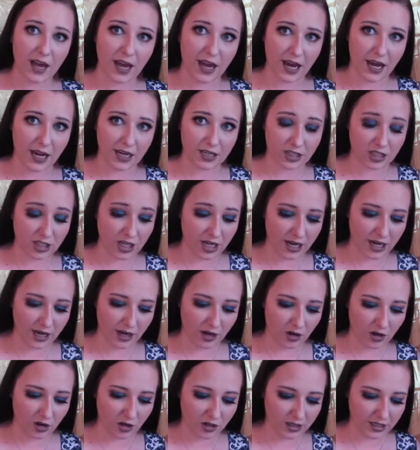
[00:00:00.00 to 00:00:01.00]

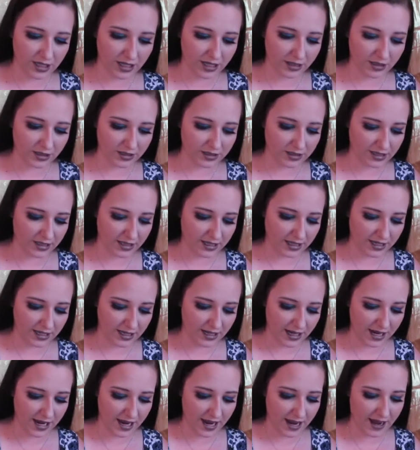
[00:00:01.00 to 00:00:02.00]
#AllDay looks like
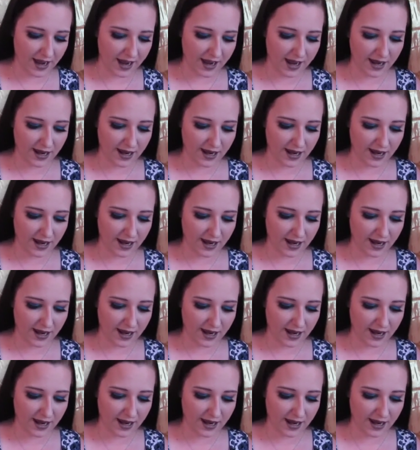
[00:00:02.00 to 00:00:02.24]
Kitty Cat,